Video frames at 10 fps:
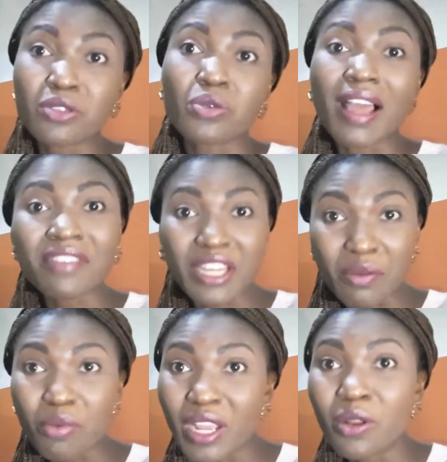to having a
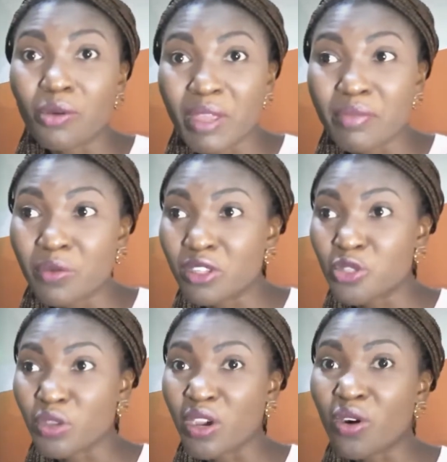boil, or maybe what
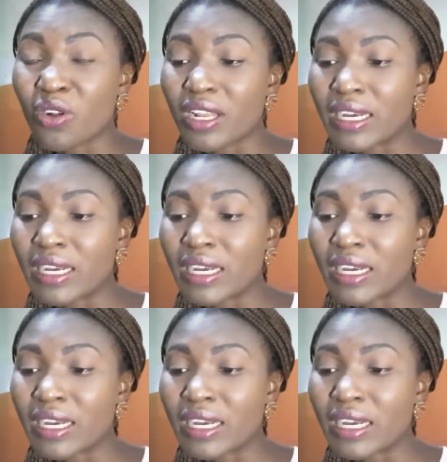we call